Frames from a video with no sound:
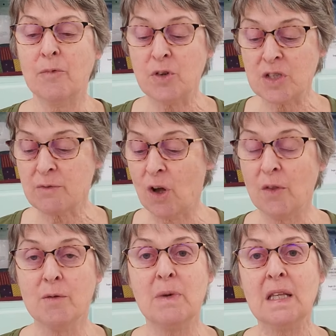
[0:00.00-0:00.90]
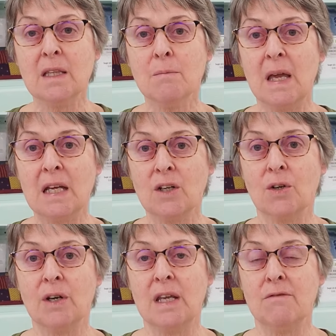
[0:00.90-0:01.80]
First of all, the Meet the
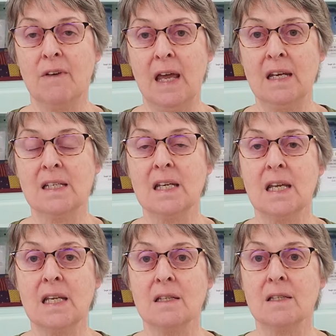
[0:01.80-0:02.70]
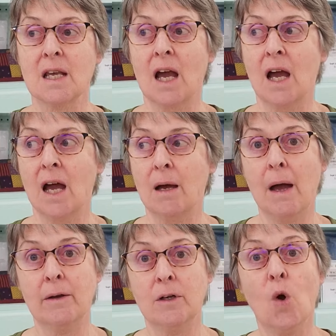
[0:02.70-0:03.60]
Maker event is
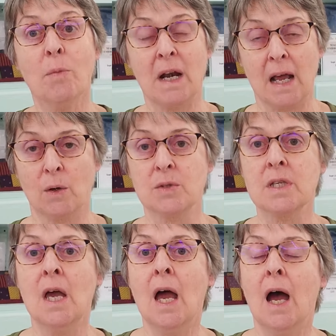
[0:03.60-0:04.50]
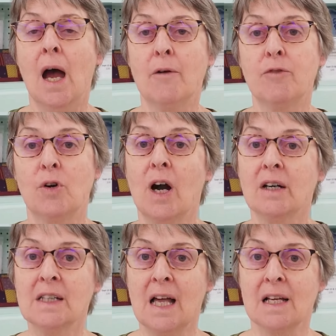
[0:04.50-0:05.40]
an open house for
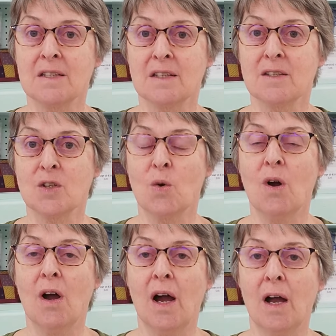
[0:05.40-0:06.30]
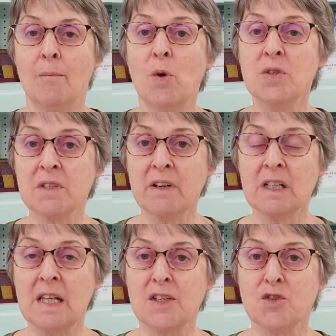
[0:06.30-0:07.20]
our classes. So most of our
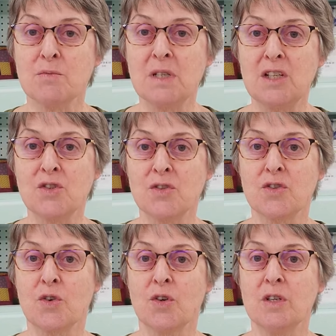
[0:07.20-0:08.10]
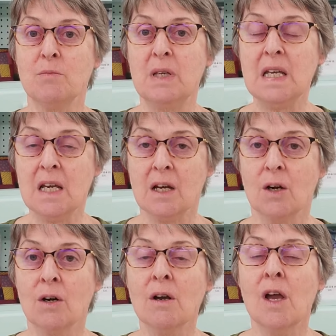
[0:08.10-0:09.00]
classroom teachers are going to be
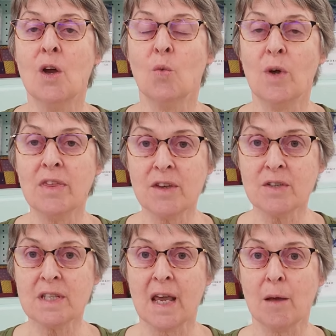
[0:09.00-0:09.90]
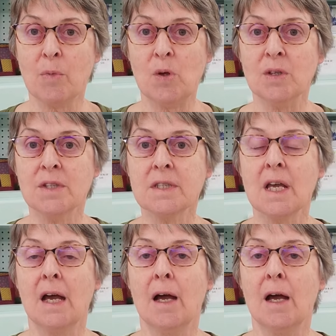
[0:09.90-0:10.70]
here with their samples,